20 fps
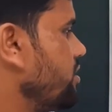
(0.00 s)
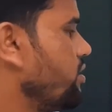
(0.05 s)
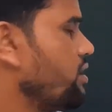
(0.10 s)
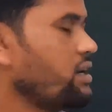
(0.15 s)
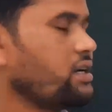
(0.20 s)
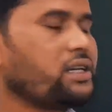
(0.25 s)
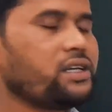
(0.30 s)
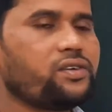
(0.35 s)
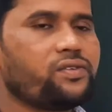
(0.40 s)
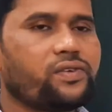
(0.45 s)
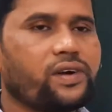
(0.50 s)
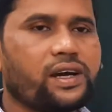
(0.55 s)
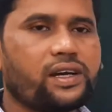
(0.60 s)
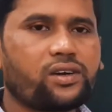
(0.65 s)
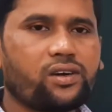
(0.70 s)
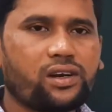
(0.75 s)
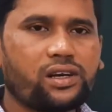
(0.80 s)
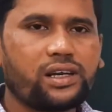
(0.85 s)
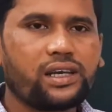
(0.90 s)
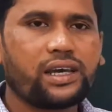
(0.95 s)
when you find
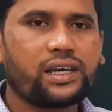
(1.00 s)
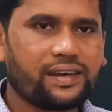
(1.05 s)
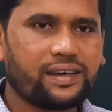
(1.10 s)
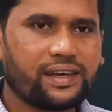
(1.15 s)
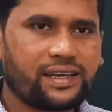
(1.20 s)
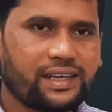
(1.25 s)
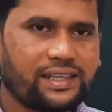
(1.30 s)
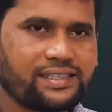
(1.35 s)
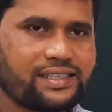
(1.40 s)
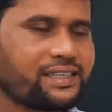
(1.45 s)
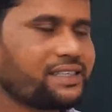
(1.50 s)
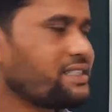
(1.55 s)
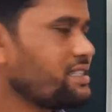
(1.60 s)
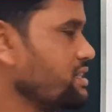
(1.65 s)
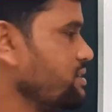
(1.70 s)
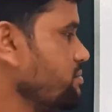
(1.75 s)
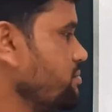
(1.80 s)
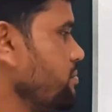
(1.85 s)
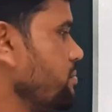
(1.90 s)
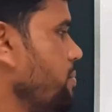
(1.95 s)
only an
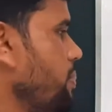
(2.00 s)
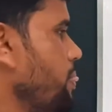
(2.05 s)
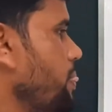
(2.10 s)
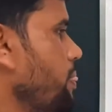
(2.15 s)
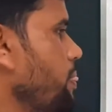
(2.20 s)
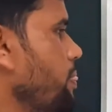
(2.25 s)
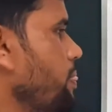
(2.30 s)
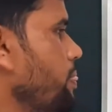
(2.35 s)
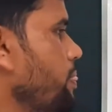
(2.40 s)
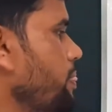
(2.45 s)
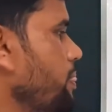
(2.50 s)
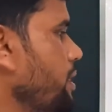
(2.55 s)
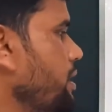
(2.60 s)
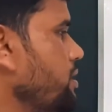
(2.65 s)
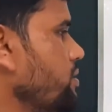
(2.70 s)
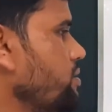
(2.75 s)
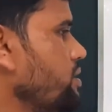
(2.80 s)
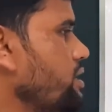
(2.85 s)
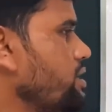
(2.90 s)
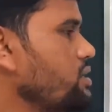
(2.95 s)
adjective, then
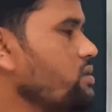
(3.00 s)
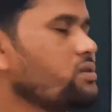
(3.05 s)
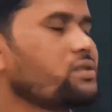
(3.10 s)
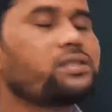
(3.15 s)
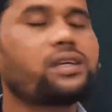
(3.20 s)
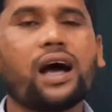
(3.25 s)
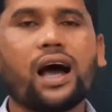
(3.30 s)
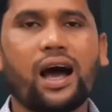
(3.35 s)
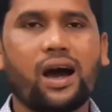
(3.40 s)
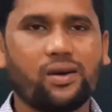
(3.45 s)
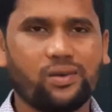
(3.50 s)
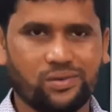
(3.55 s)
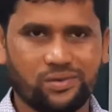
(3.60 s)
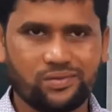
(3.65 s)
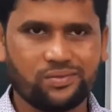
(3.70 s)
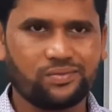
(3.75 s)
you can use how.